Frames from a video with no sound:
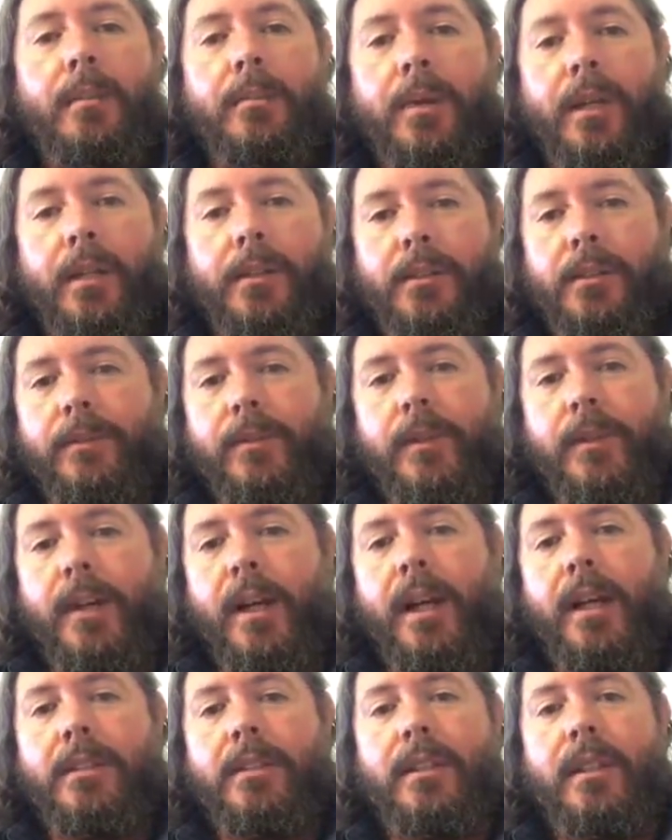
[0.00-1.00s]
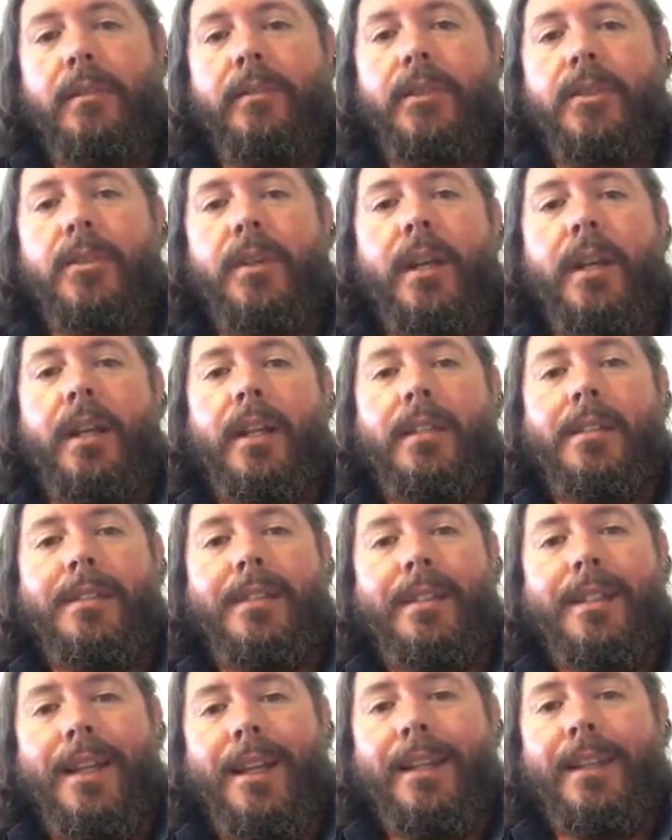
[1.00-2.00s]
Because if their highest level of training
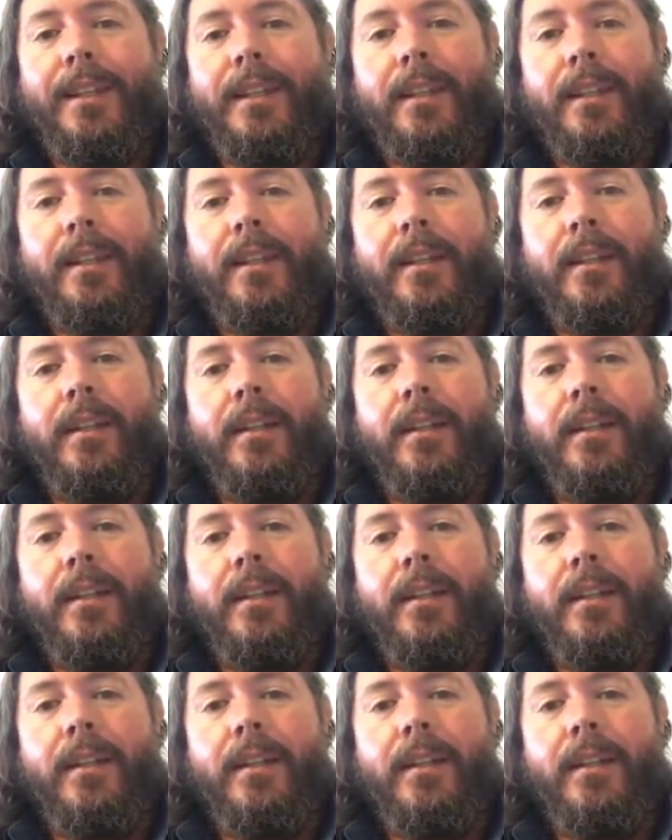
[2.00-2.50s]
is nothing,